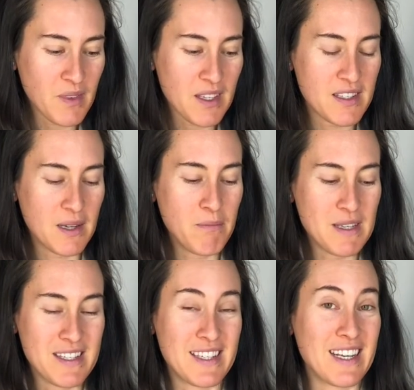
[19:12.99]
Some
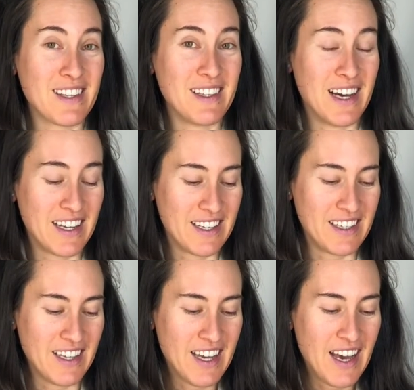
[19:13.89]
mistake the
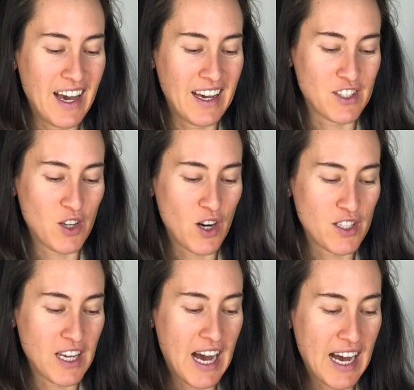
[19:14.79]
lion as hard
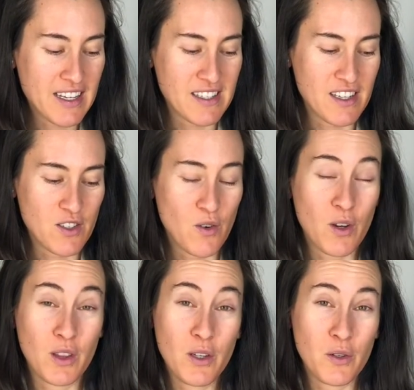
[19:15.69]
to access or
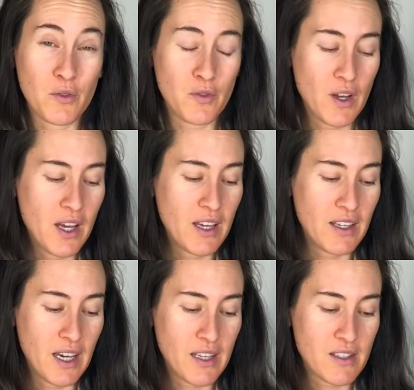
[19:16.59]
aloof,
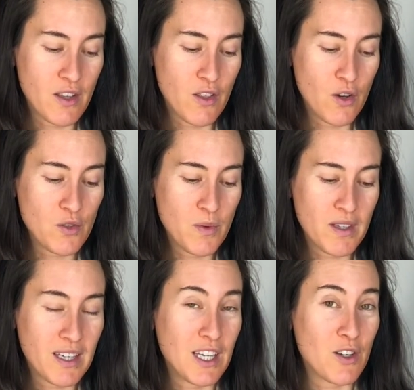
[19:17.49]
yet those with
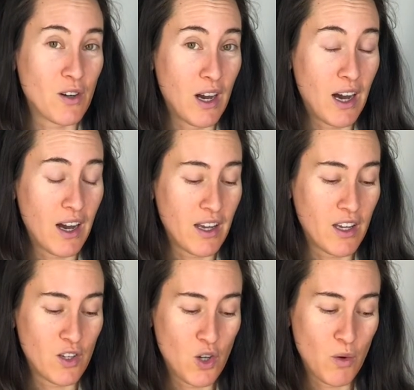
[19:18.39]
a keener eye
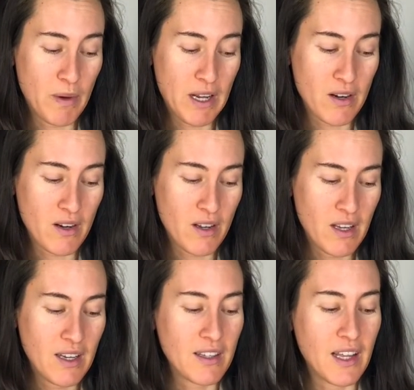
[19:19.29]
know better.
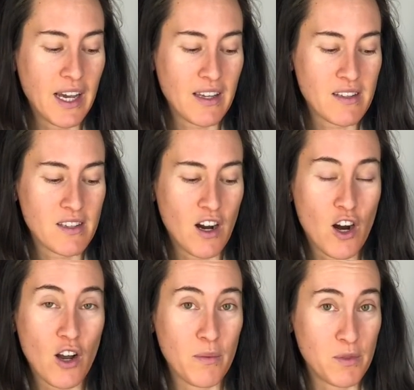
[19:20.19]
Lions
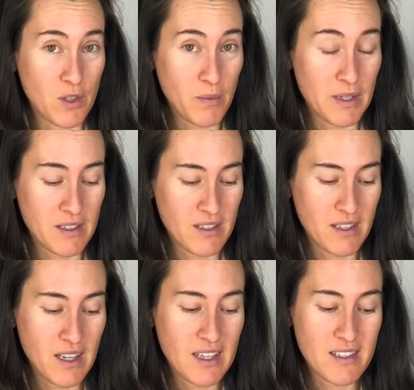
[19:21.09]
are observant,
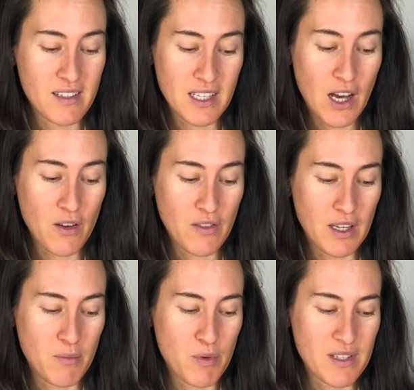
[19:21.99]
stealth,
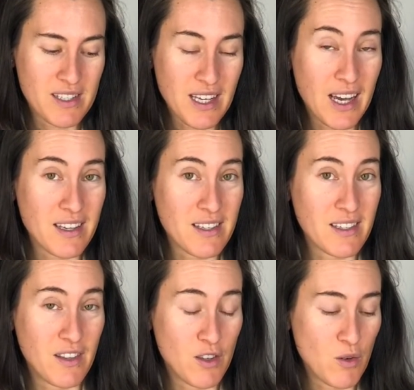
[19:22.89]
and precise
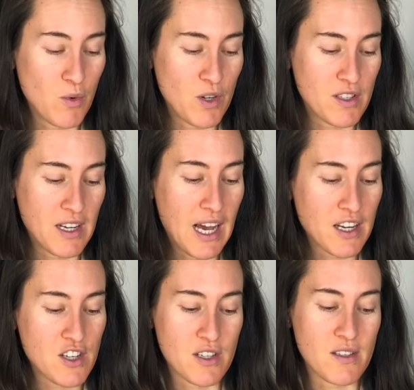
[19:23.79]
in their words and
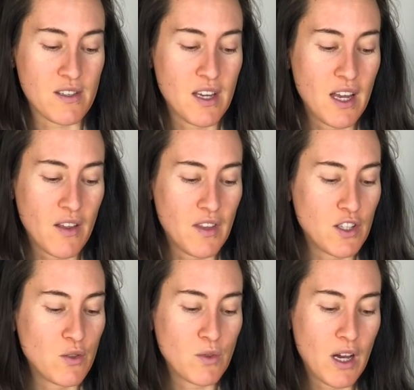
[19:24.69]
actions. They
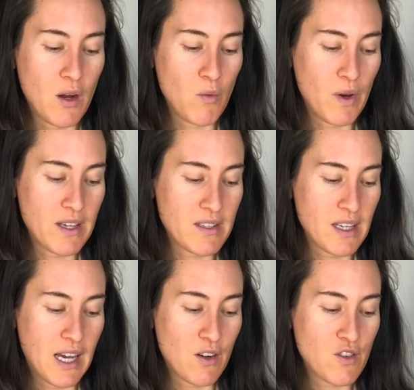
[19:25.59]
do not waste
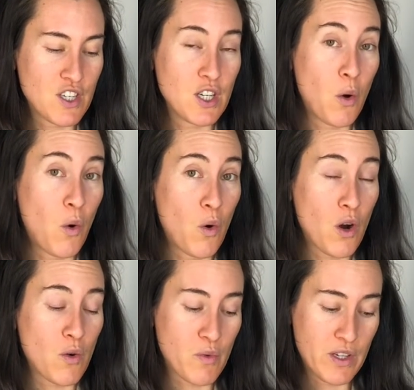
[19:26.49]
energy
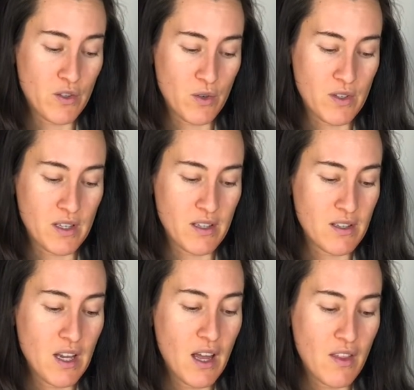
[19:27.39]
or
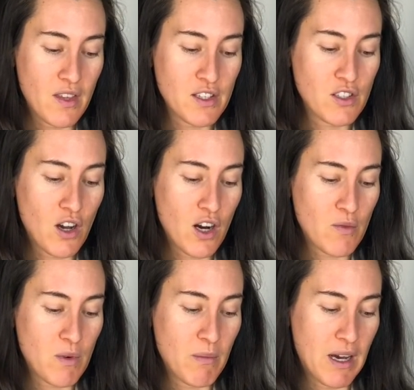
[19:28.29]
resources. This card
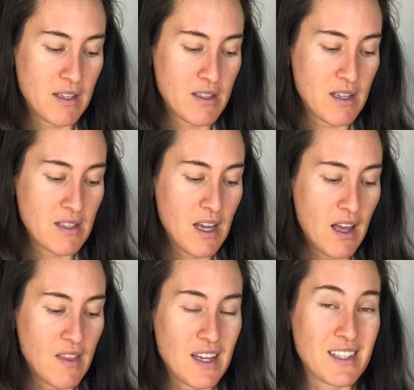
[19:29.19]
reminds us
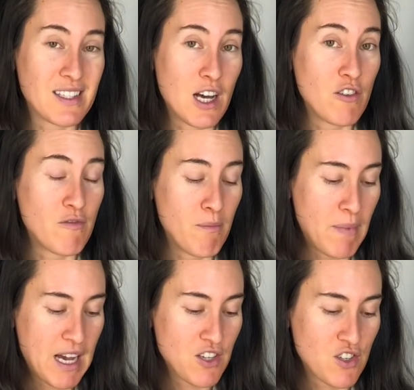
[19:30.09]
that
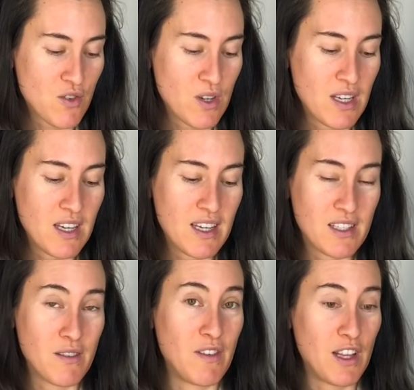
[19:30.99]
self-mastery
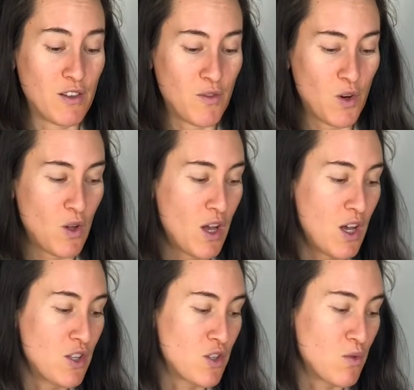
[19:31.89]
is available
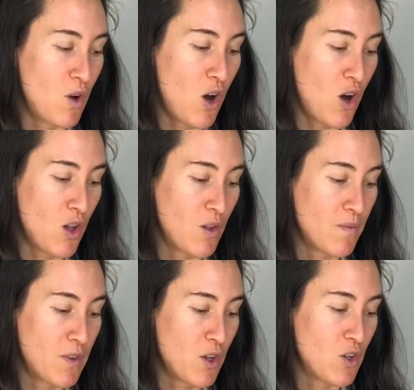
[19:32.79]
to all,
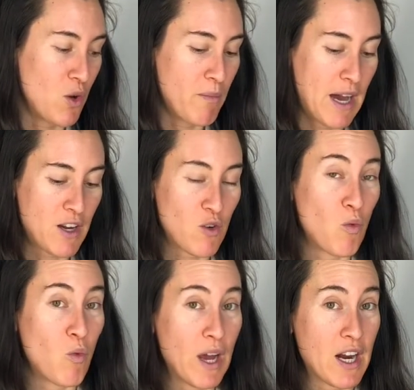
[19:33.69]
no matter
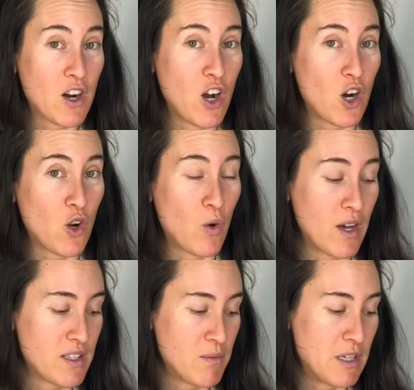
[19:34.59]
where our
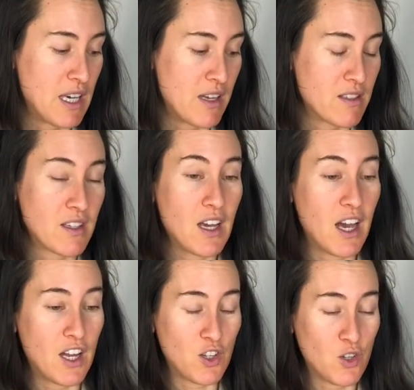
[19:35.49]
quest begins.
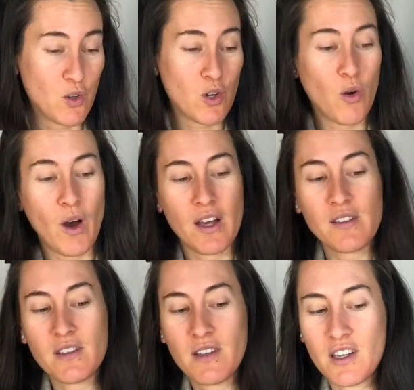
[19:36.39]
And your
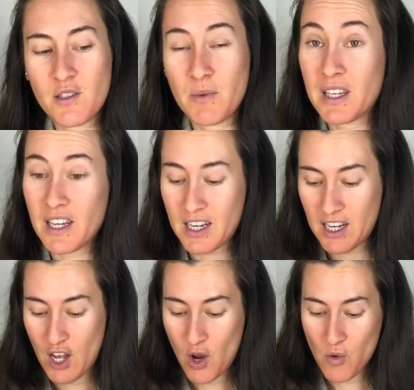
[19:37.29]
quest is
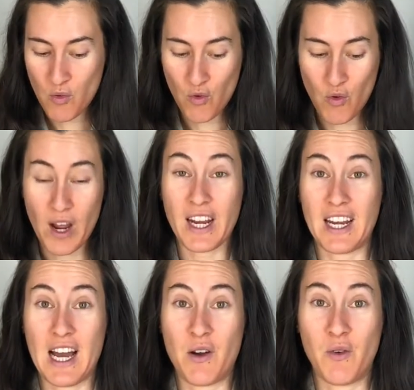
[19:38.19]
beginning right
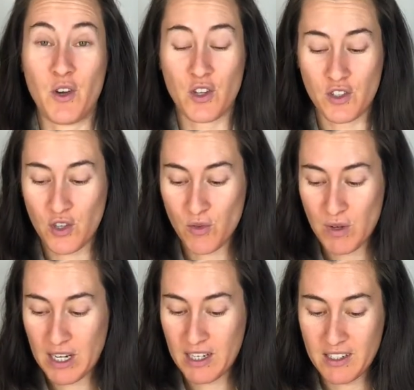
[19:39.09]
now, because you're
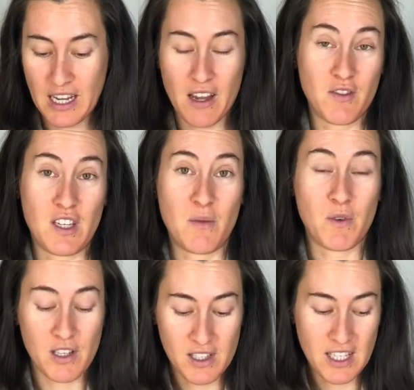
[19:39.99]
ready to dive deep.
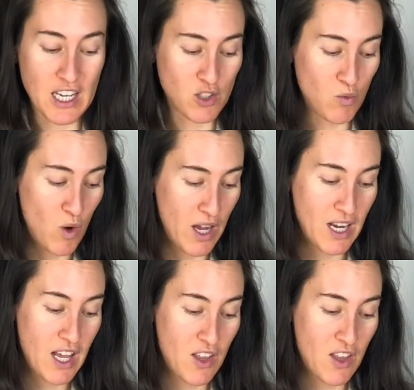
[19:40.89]
Because guess what?